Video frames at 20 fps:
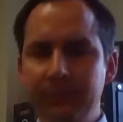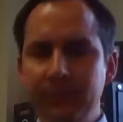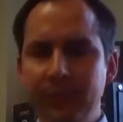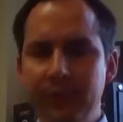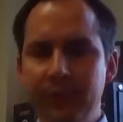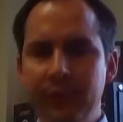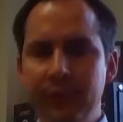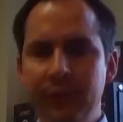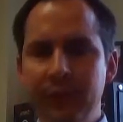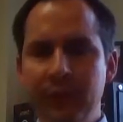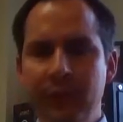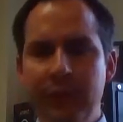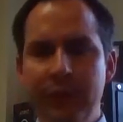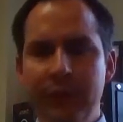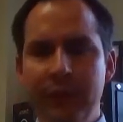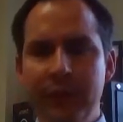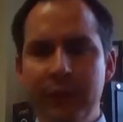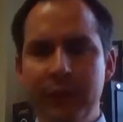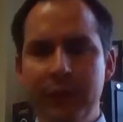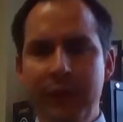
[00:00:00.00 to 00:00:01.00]
So anyway,
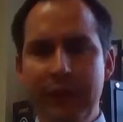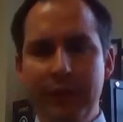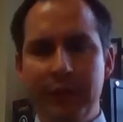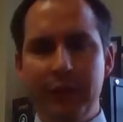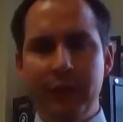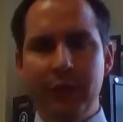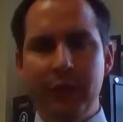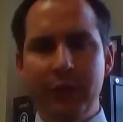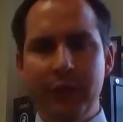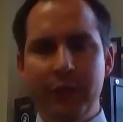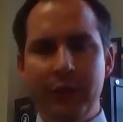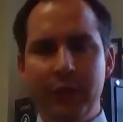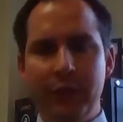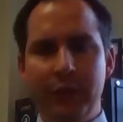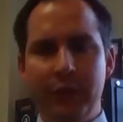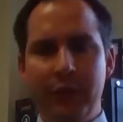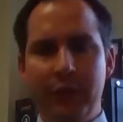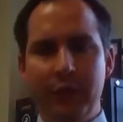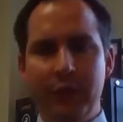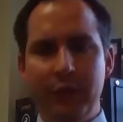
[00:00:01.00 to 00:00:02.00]
just make sure that you
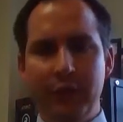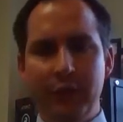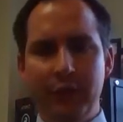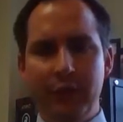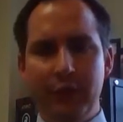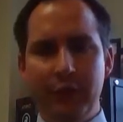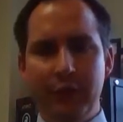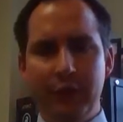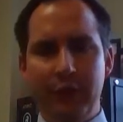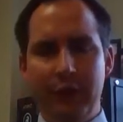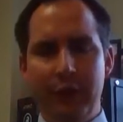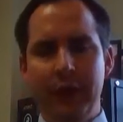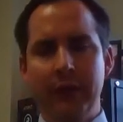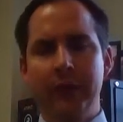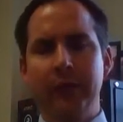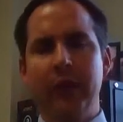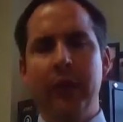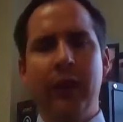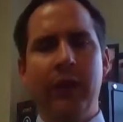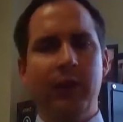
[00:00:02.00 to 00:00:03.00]
do those
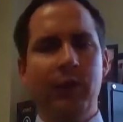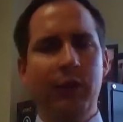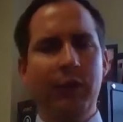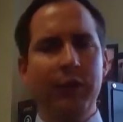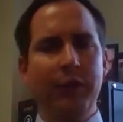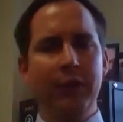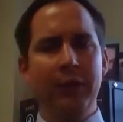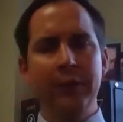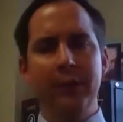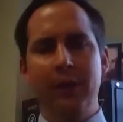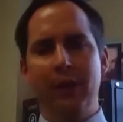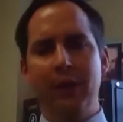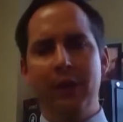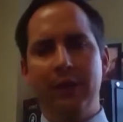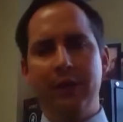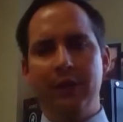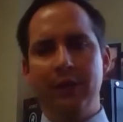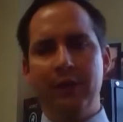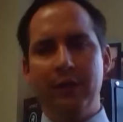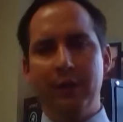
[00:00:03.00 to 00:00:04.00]
things. One of the things I
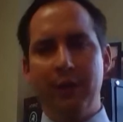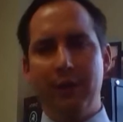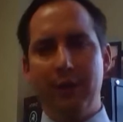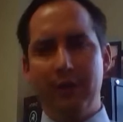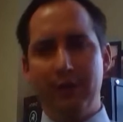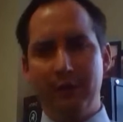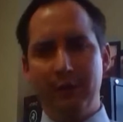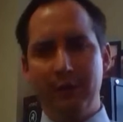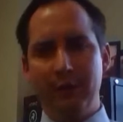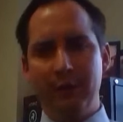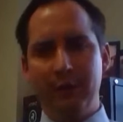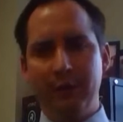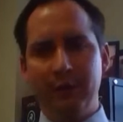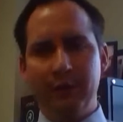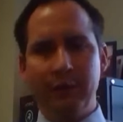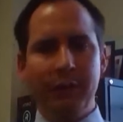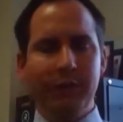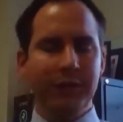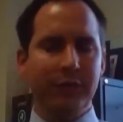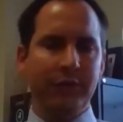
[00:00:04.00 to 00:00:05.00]
also encourage students to
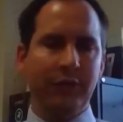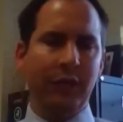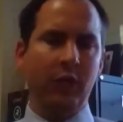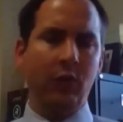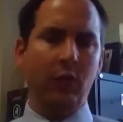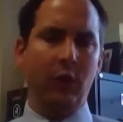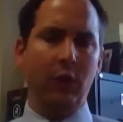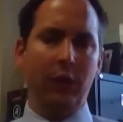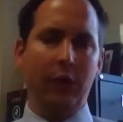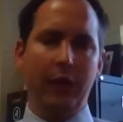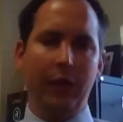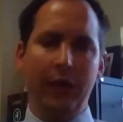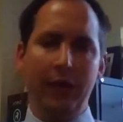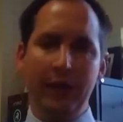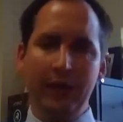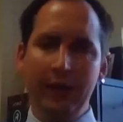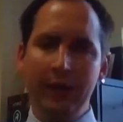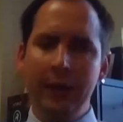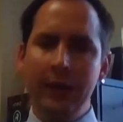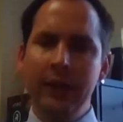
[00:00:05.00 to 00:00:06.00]
do is try to work
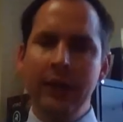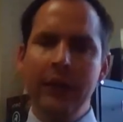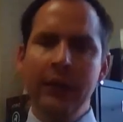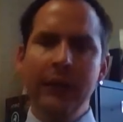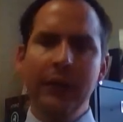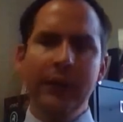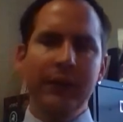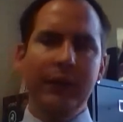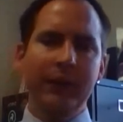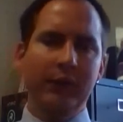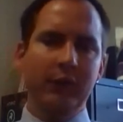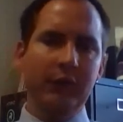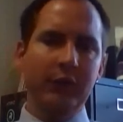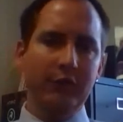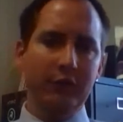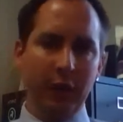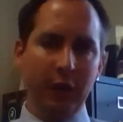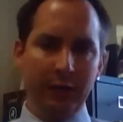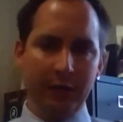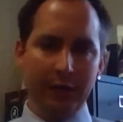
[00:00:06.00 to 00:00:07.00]
ahead. If you
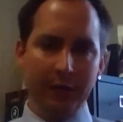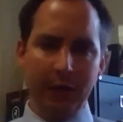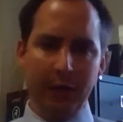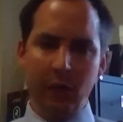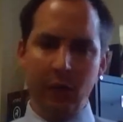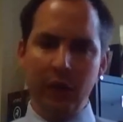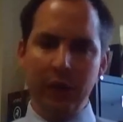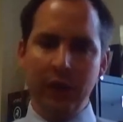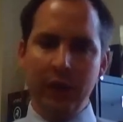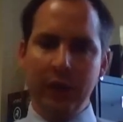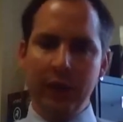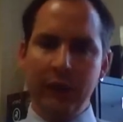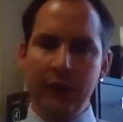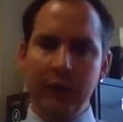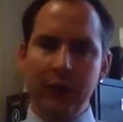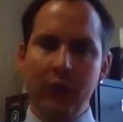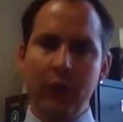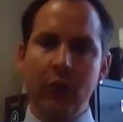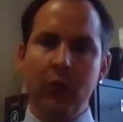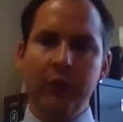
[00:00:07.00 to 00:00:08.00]
can try to get about a week ahead in
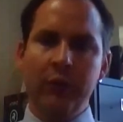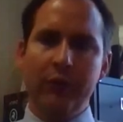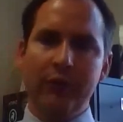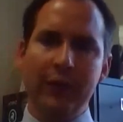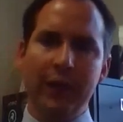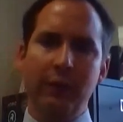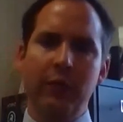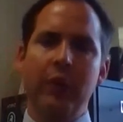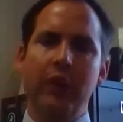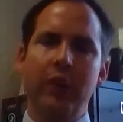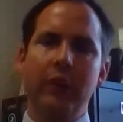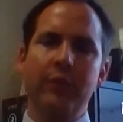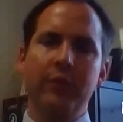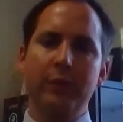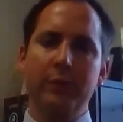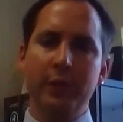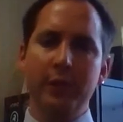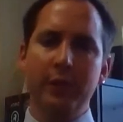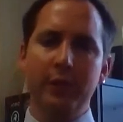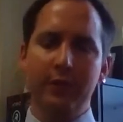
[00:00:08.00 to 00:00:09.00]
the course, that will help
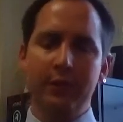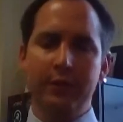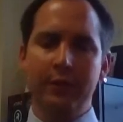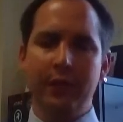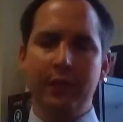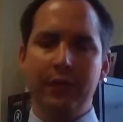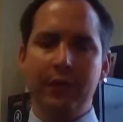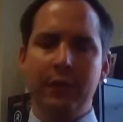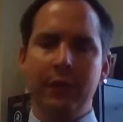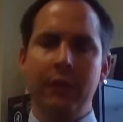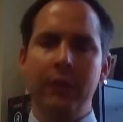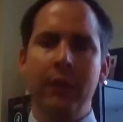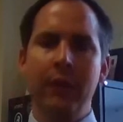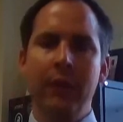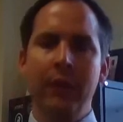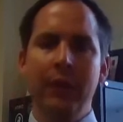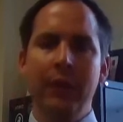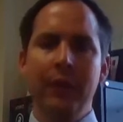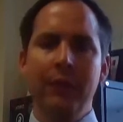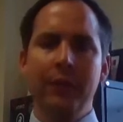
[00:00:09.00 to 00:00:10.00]
you be successful,
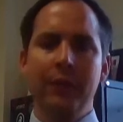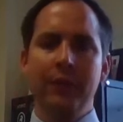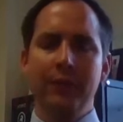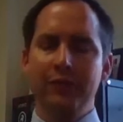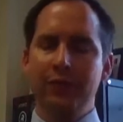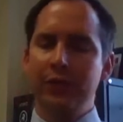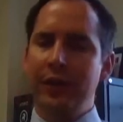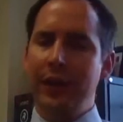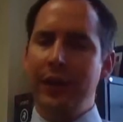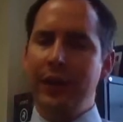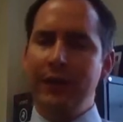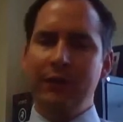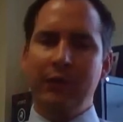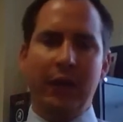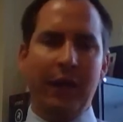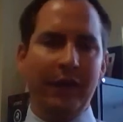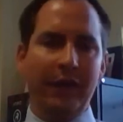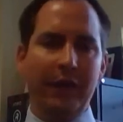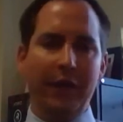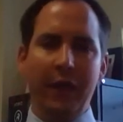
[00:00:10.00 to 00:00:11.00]
because you're going to have
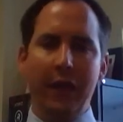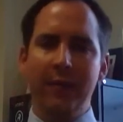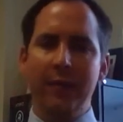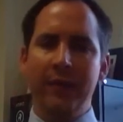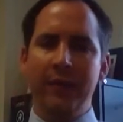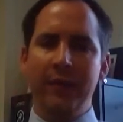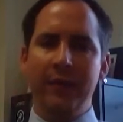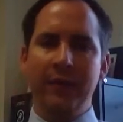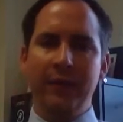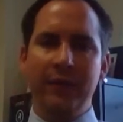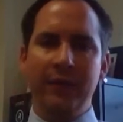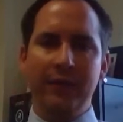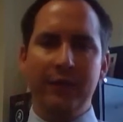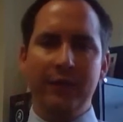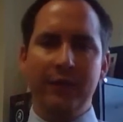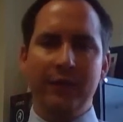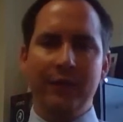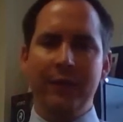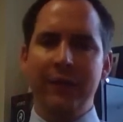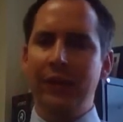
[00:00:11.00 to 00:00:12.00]
life happen. You're
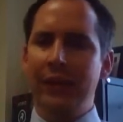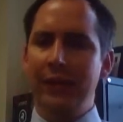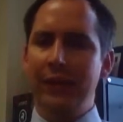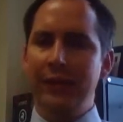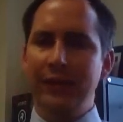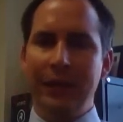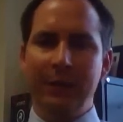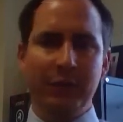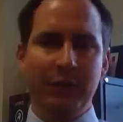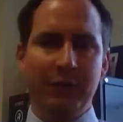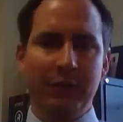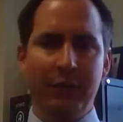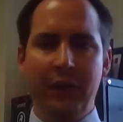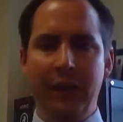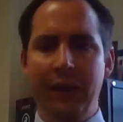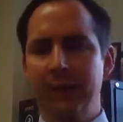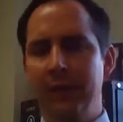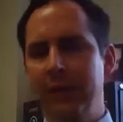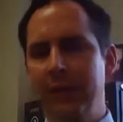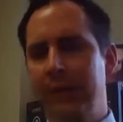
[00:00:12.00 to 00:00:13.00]
going to have things happen with your
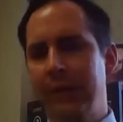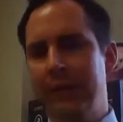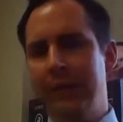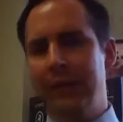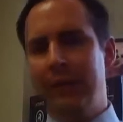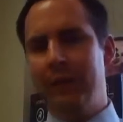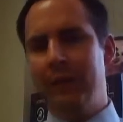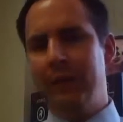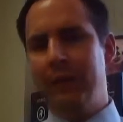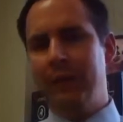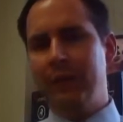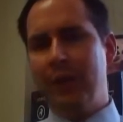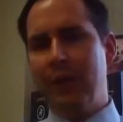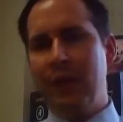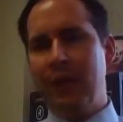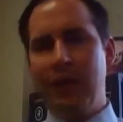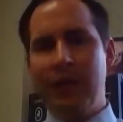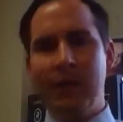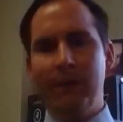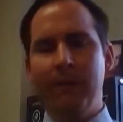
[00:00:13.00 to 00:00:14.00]
family, things happen with your
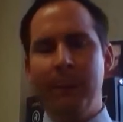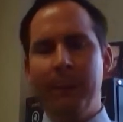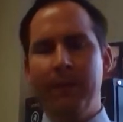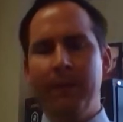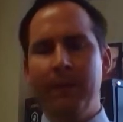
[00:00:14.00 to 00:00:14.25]
job.